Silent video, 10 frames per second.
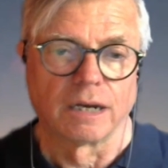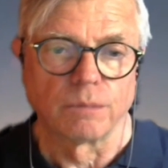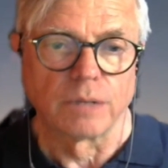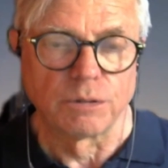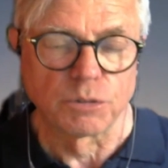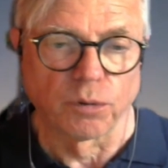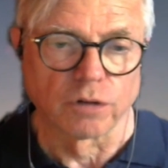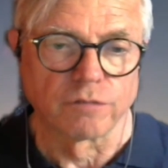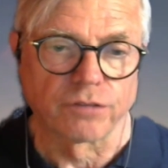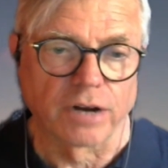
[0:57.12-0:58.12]
He was
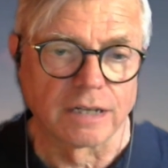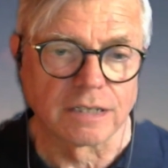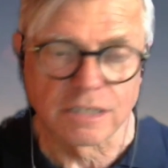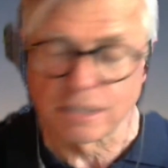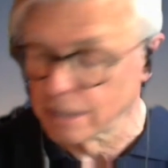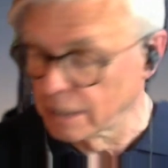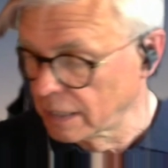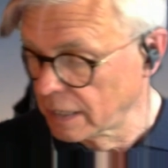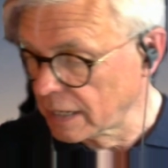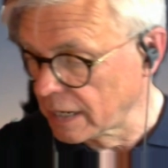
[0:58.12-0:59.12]
born in France.
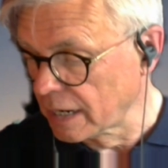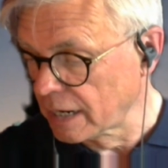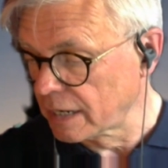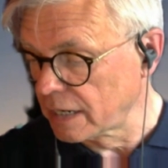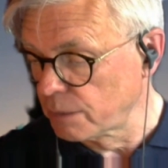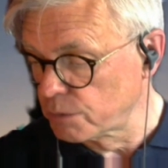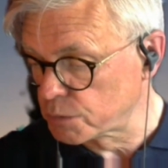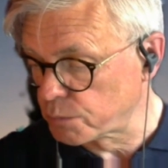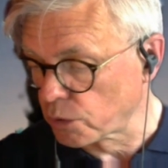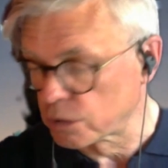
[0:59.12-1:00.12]
He
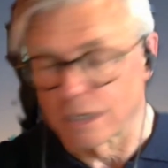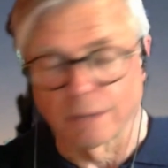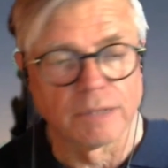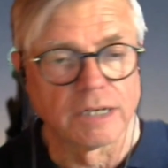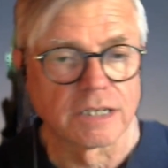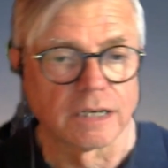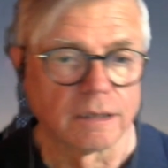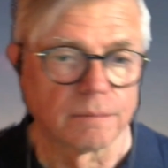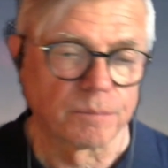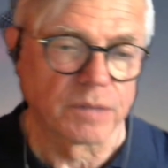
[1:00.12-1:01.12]
was brought up, as
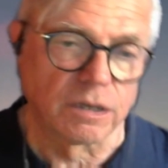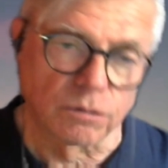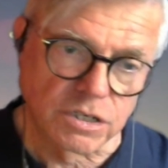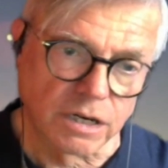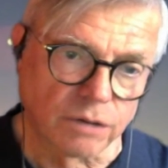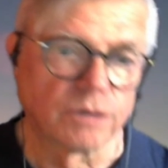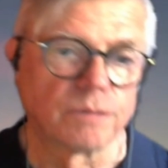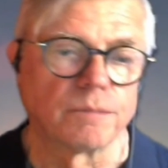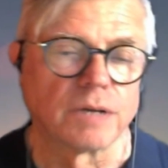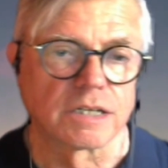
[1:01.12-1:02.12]
he'll tell
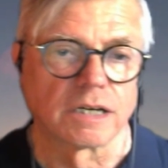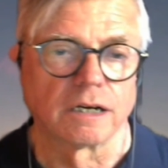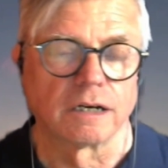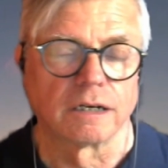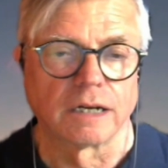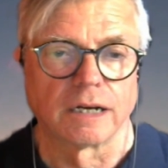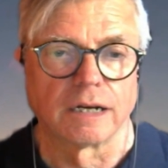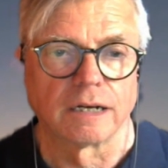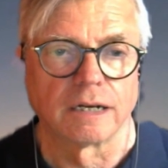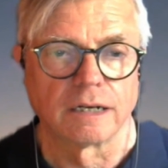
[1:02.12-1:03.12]
you, as in
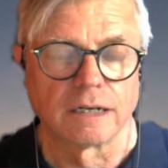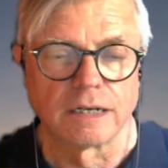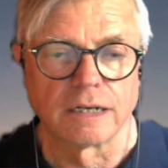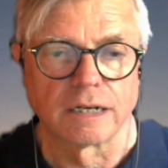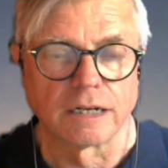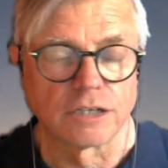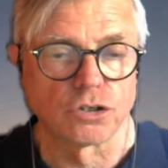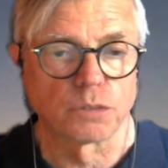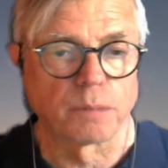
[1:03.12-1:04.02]
a Jewish